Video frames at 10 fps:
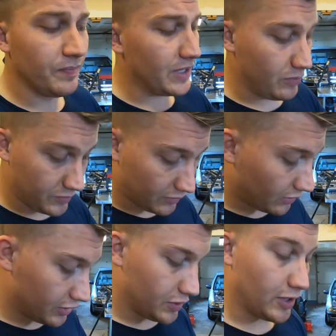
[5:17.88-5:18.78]
It was
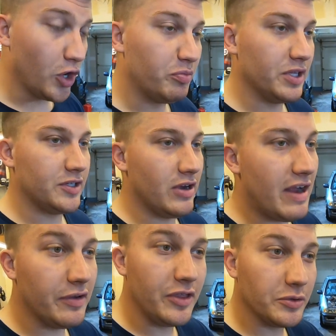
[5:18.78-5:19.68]
literally just open. So
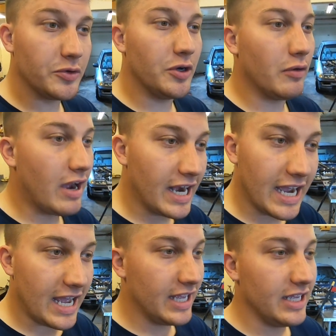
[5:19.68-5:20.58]
everything was going right
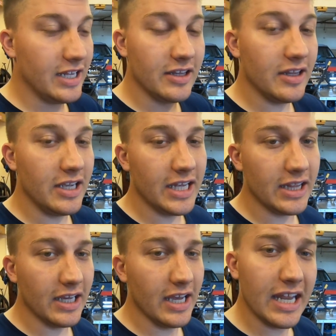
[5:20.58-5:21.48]
in the
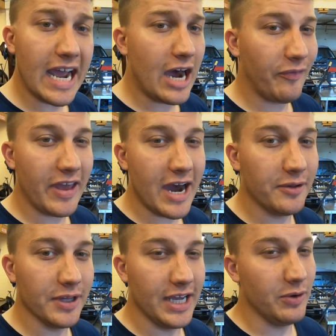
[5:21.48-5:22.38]
inlet and out the
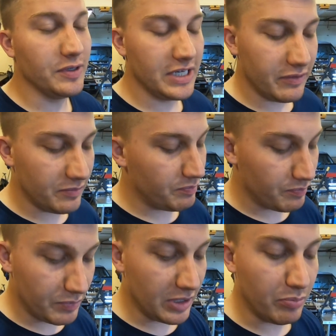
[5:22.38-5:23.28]
outlet. It wasn't even
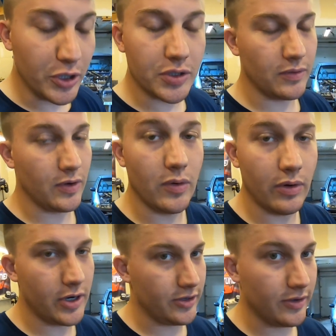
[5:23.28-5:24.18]
being pushed through the
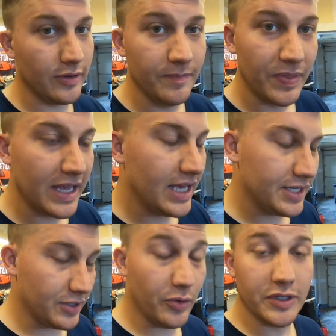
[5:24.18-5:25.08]
core at all.
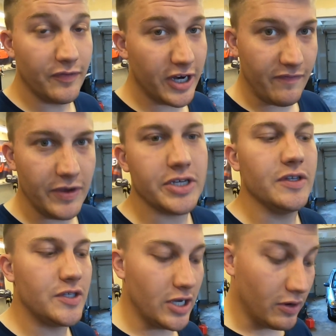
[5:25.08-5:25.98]
So it wasn't very
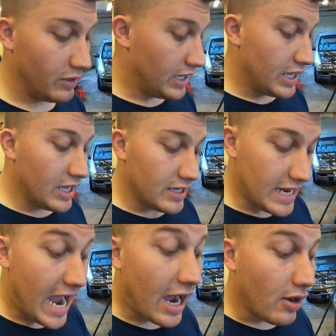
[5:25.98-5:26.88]
efficient. So
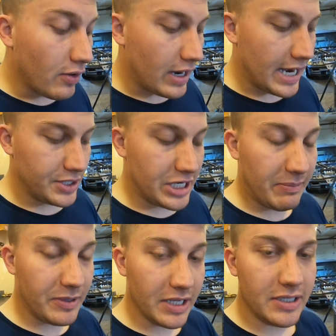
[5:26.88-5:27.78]
now I
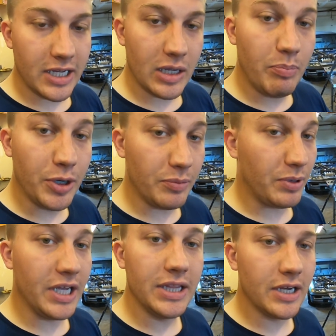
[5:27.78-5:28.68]
chopped the end tank, put a
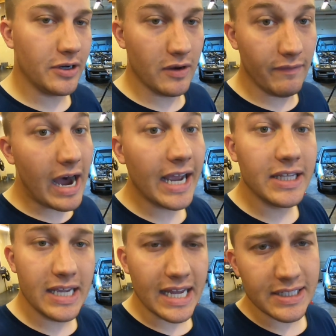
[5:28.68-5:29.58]
plate in there to divide
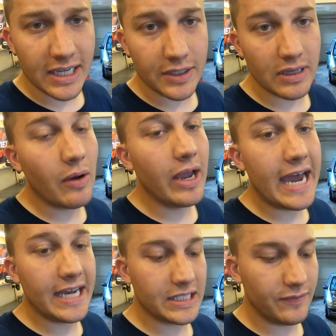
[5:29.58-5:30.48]
the end tank, so that way it
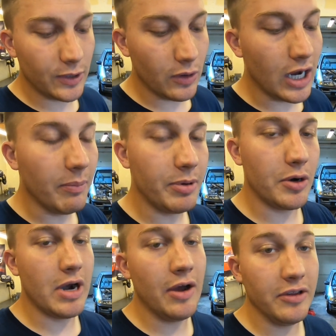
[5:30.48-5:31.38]
has to flow up and
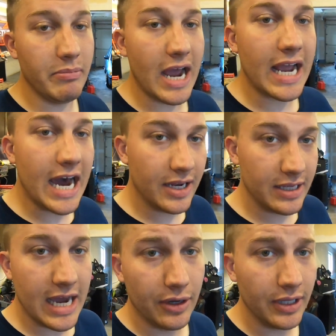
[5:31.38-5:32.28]
around and back out of
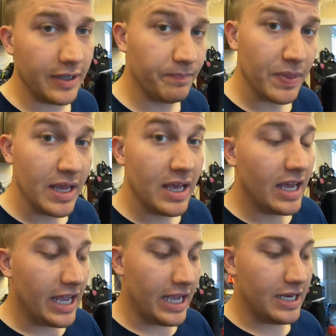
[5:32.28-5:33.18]
the outlet.
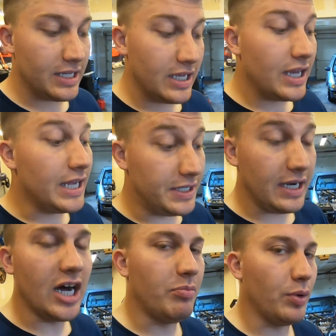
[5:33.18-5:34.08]
And it did
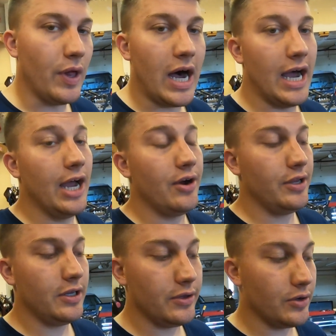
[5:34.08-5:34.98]
help a lot. I already
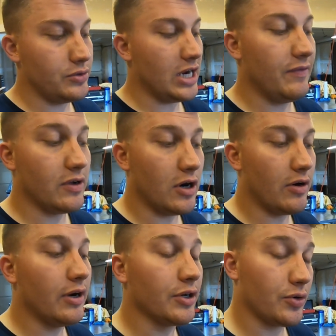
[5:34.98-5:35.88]
did go drive the car
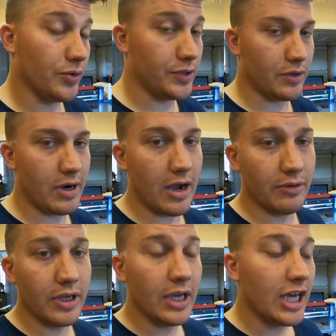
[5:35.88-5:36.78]
around and cruise it
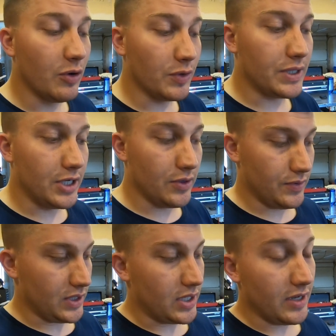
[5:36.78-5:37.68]
around with the
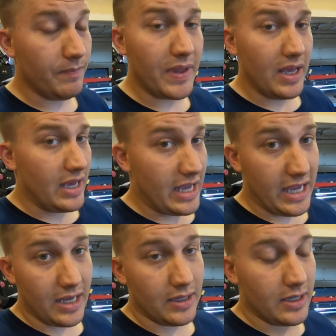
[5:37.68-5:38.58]
nose on it.
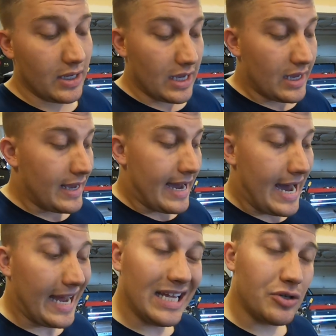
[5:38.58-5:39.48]
And
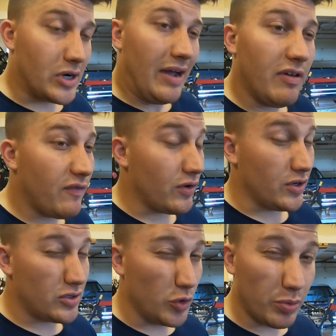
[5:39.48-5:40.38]
I didn't drive it for a
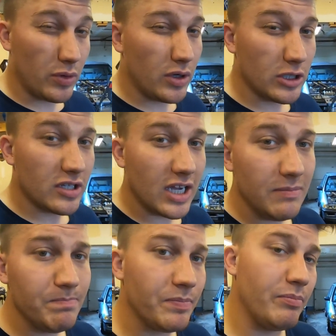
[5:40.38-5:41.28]
super long
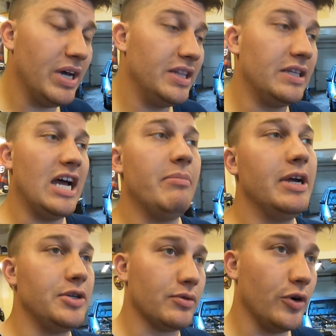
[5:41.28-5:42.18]
time, but in the time
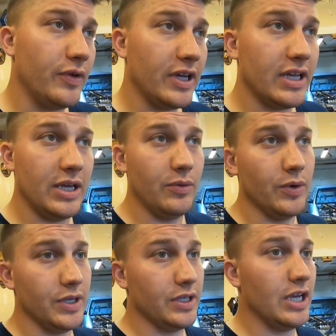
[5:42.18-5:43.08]
I drove it,
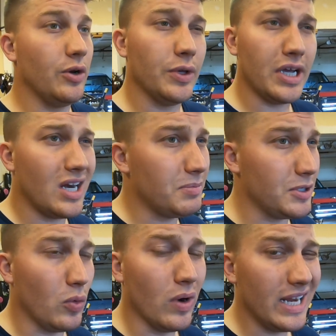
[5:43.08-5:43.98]
it only got up
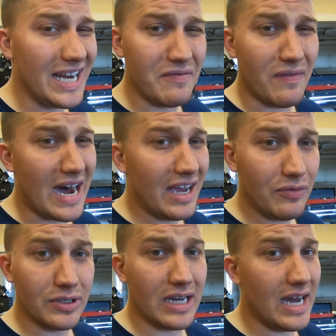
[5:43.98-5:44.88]
to 185
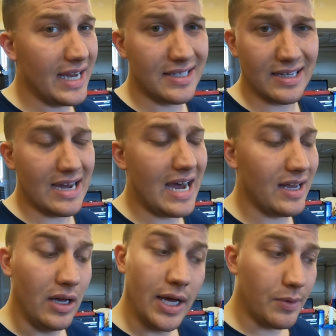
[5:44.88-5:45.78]
was the highest it
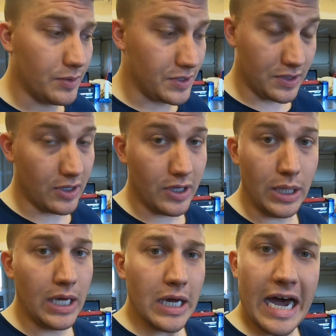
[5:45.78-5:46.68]
got, which is
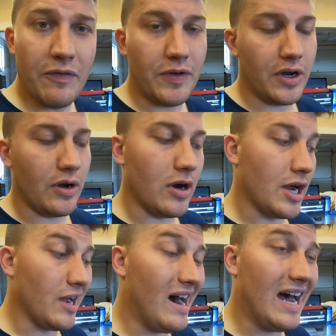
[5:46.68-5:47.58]
good. I figure on
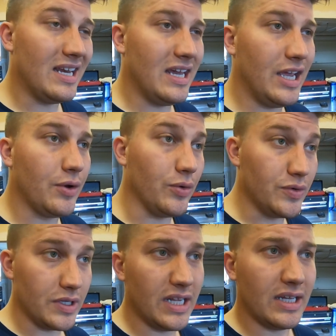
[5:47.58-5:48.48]
a hot day
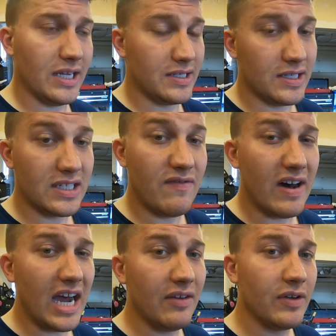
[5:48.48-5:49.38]
cruising it at like
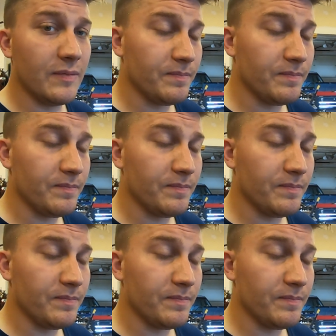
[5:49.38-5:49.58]
65,